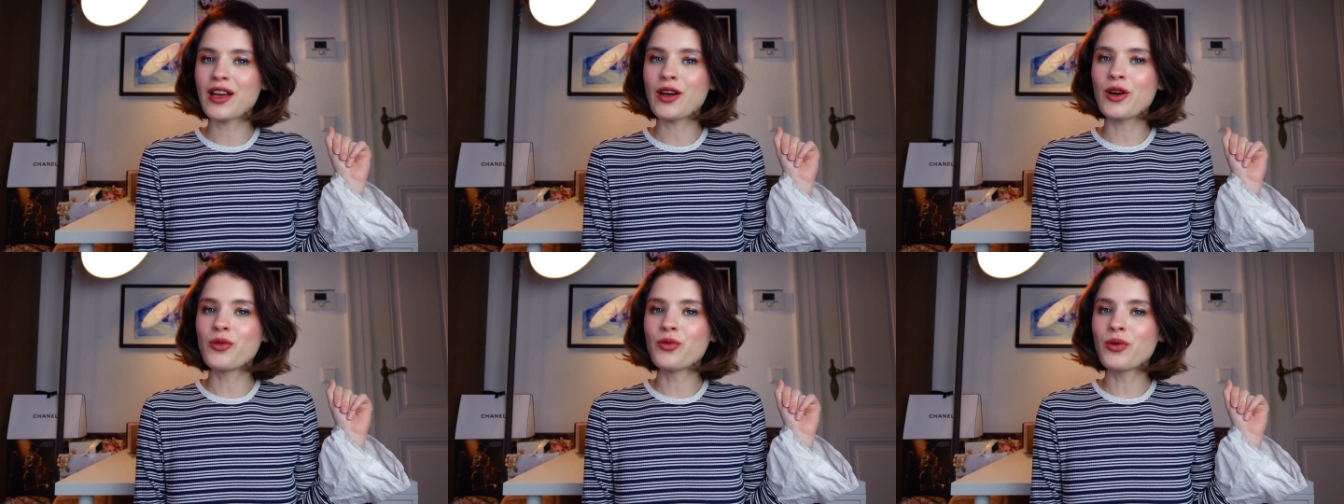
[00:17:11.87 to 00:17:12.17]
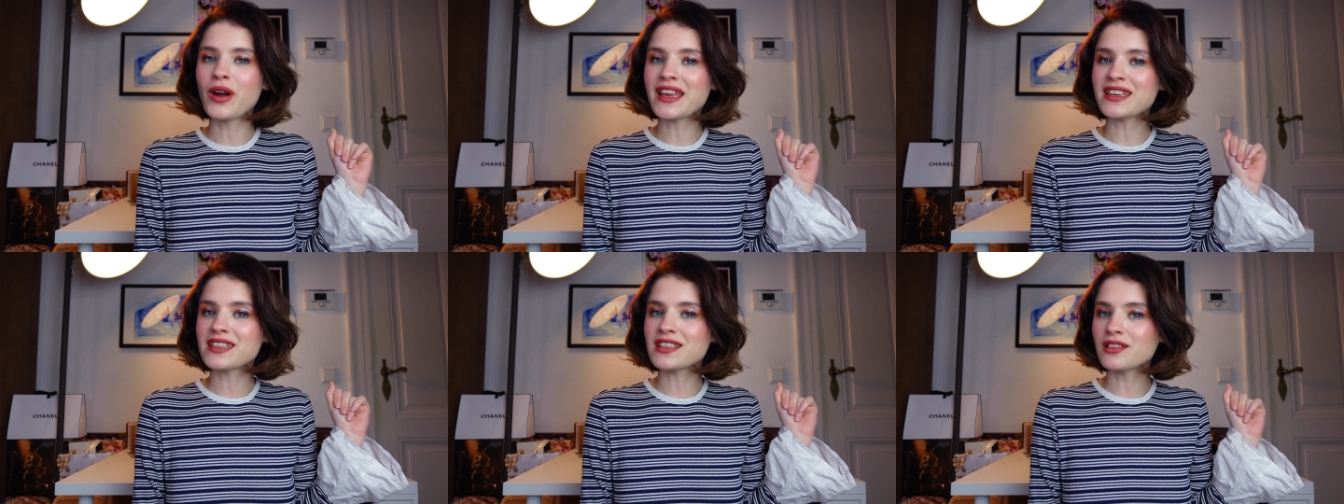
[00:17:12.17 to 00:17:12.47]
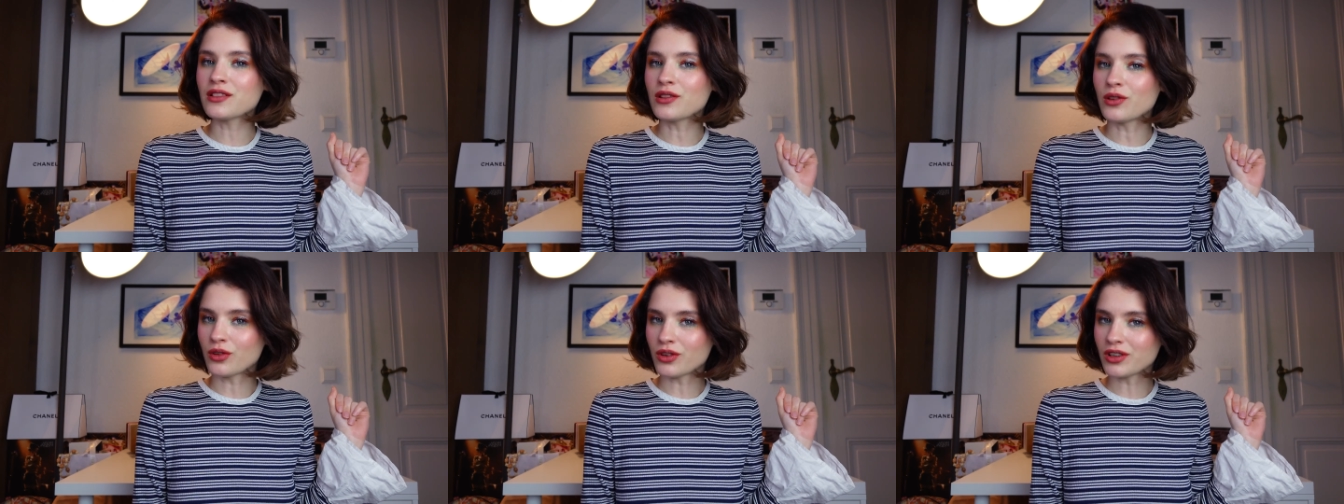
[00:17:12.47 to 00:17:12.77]
await a
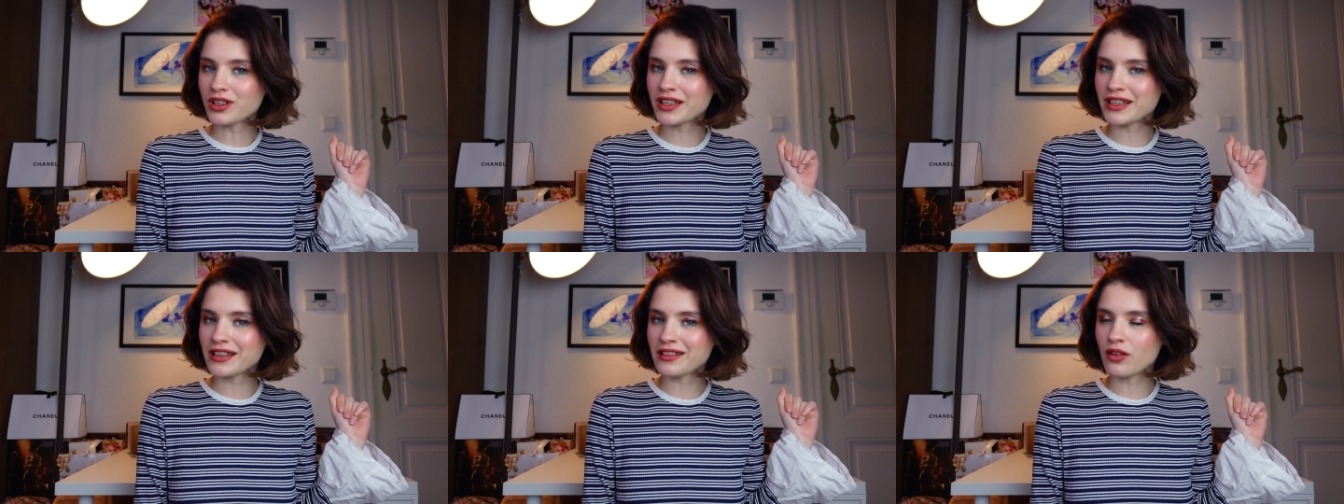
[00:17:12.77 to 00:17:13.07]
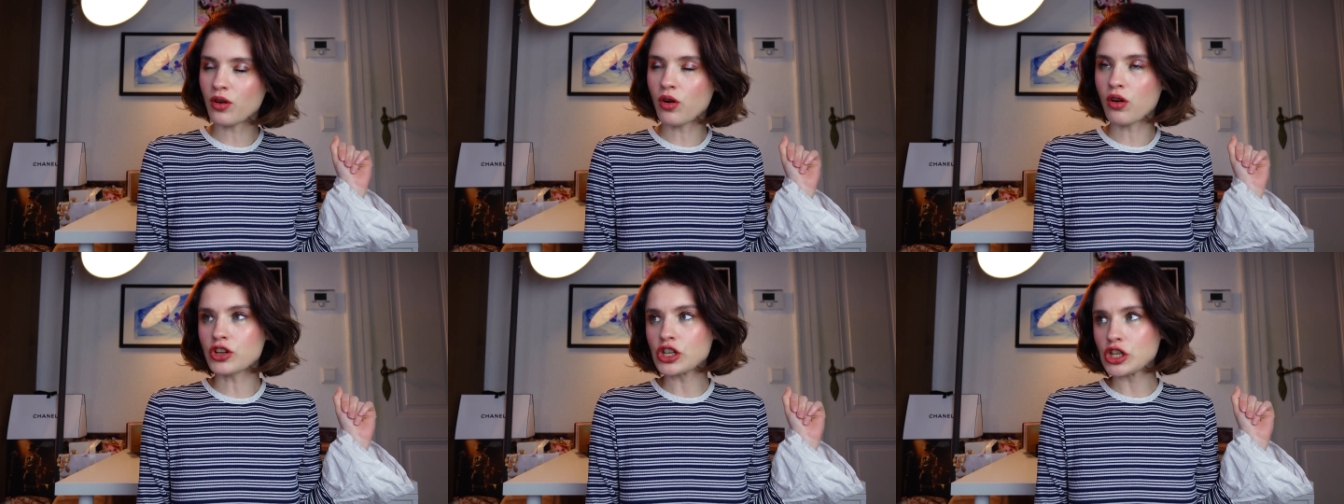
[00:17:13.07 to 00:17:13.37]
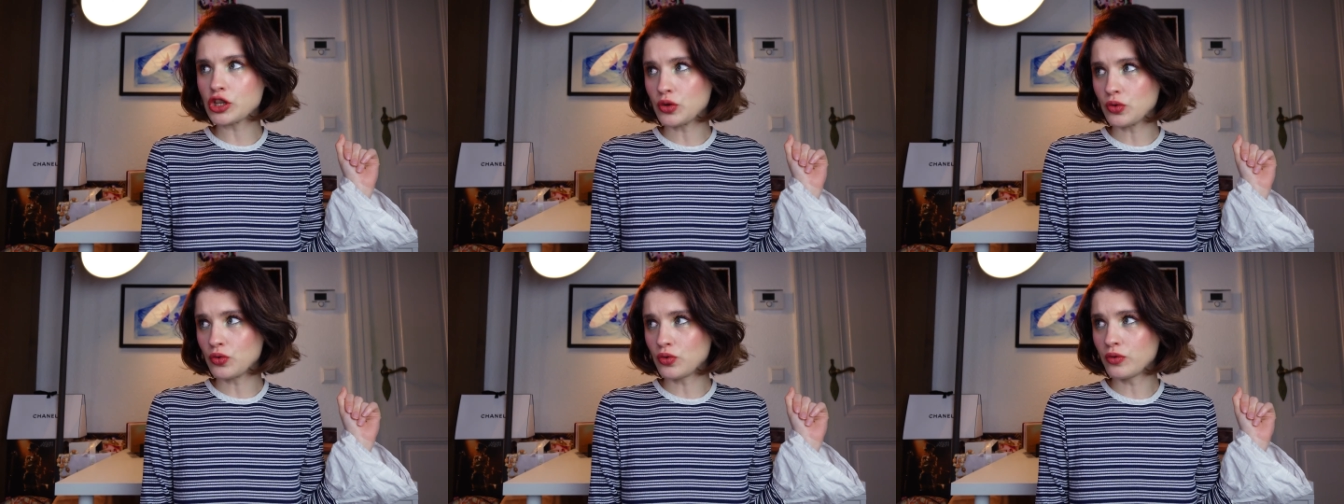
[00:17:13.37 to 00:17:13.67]
look, or
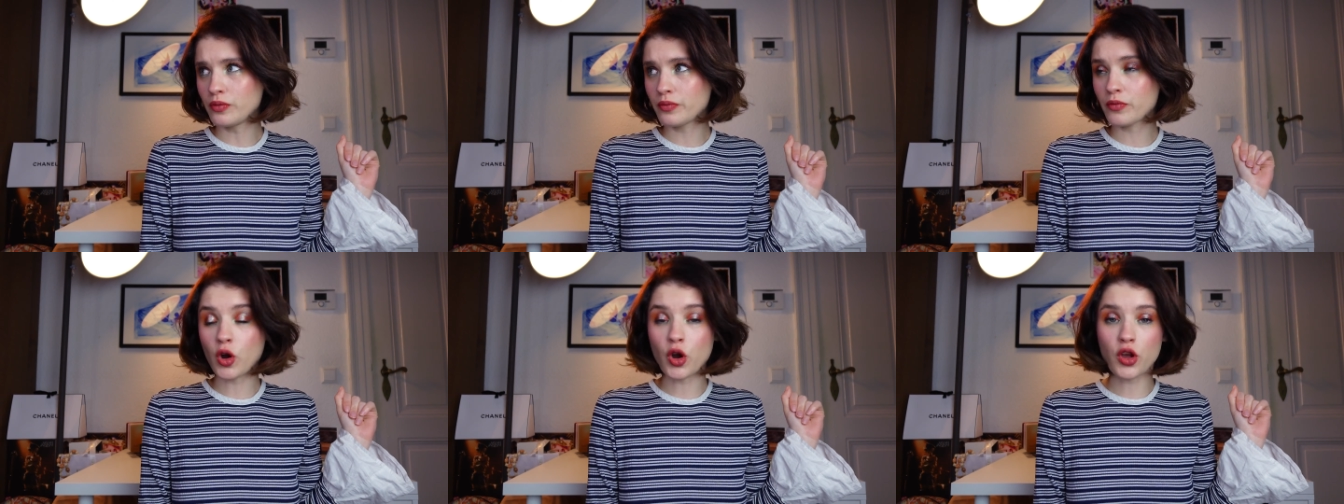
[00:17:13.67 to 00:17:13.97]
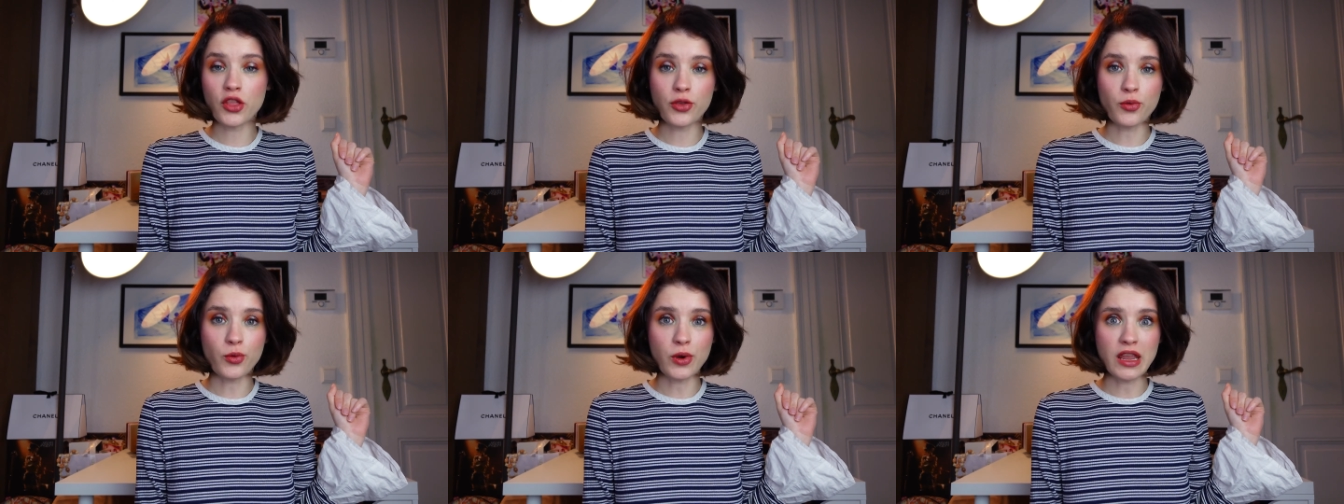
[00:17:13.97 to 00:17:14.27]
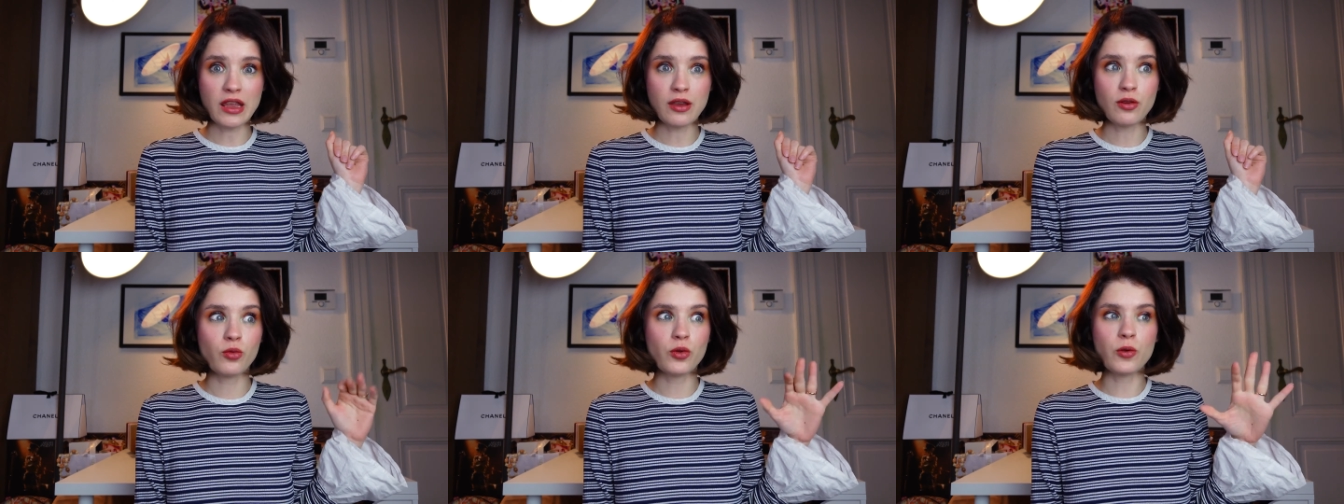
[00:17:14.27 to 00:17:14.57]
2 or
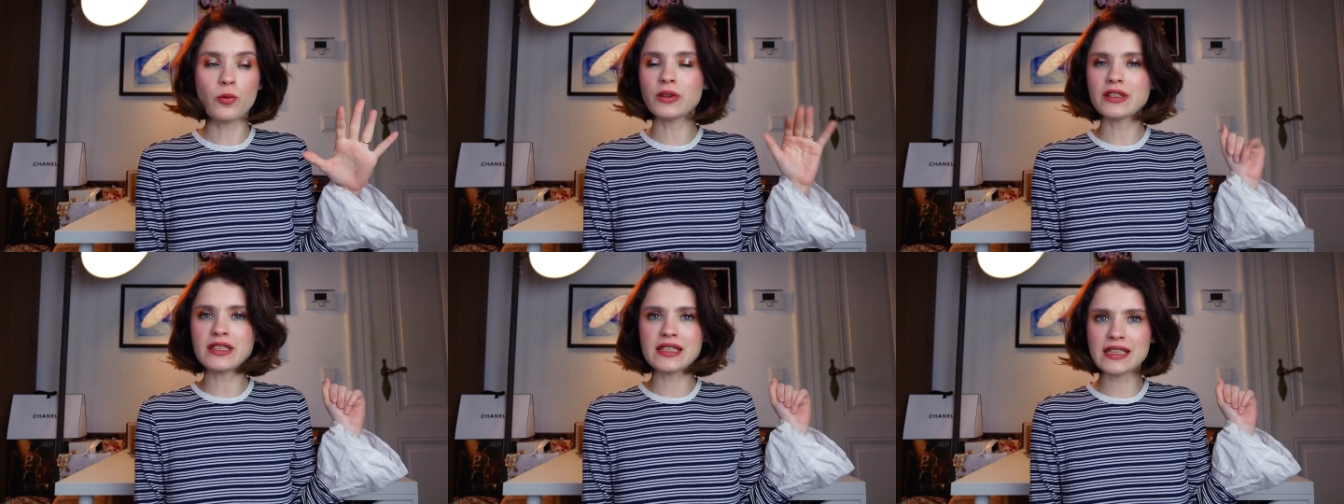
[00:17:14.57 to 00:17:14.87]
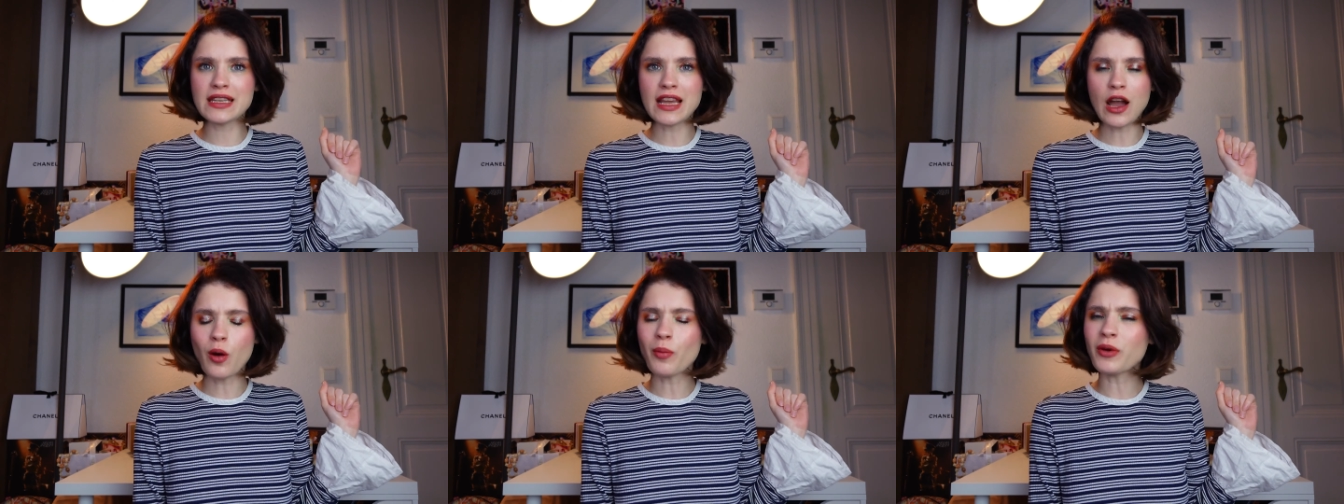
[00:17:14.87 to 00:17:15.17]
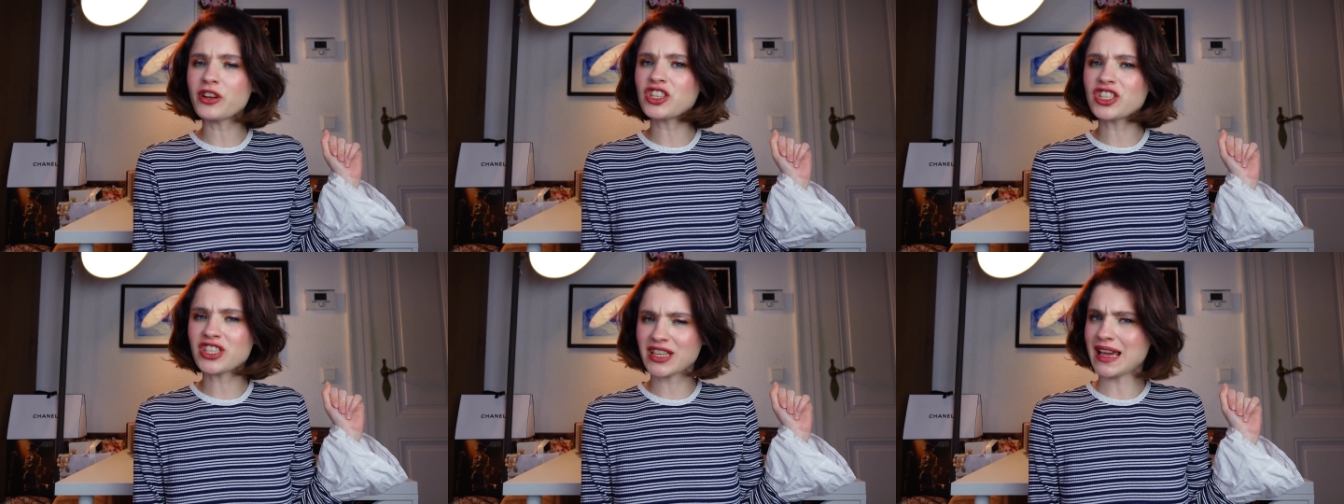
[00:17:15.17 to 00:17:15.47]
3. We will see how
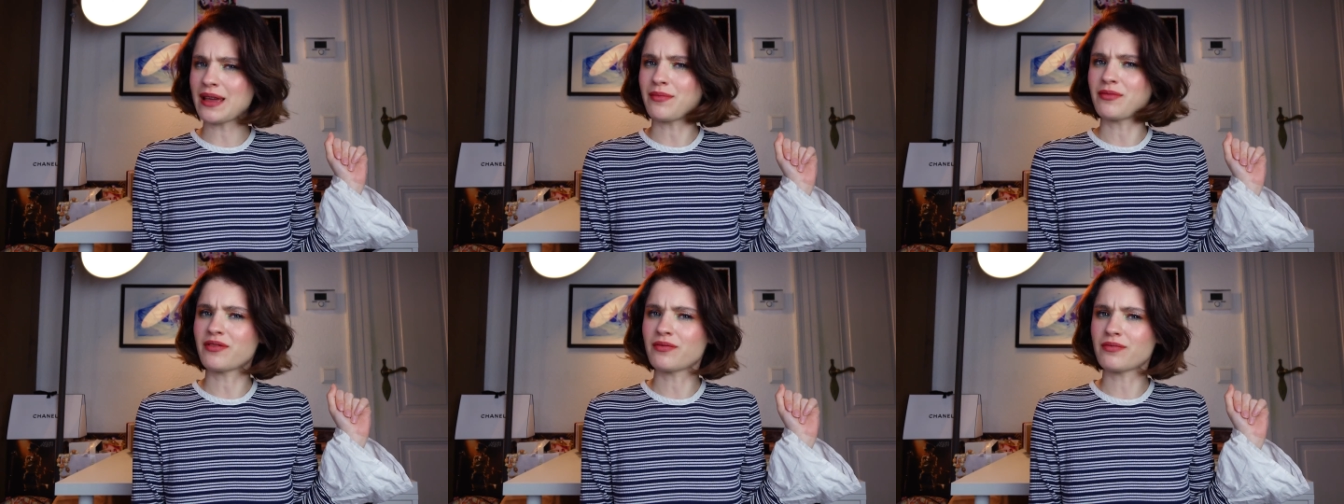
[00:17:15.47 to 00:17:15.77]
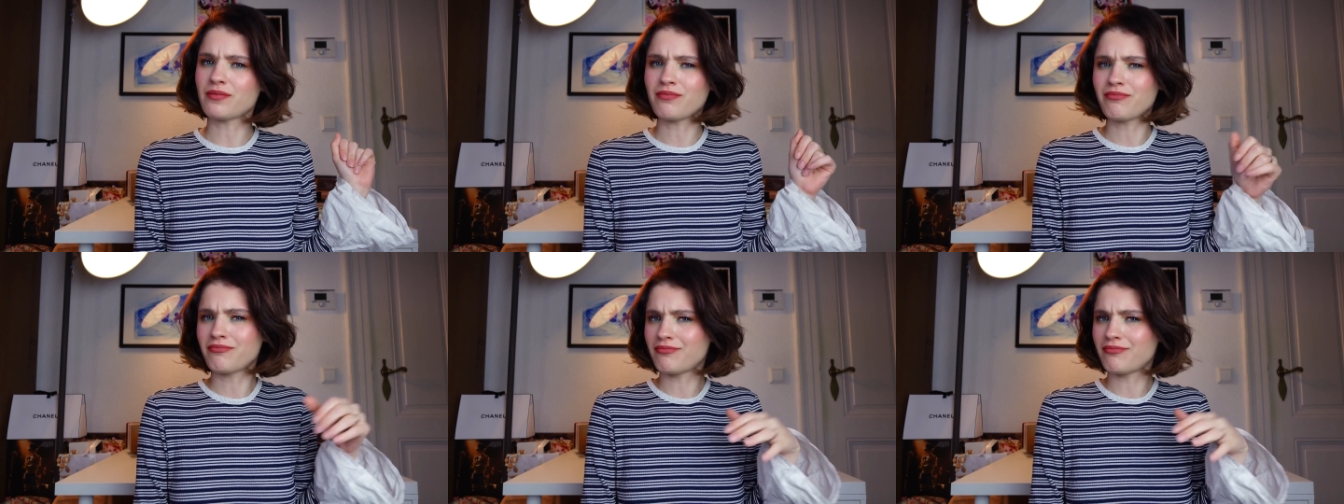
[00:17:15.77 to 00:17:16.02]
much time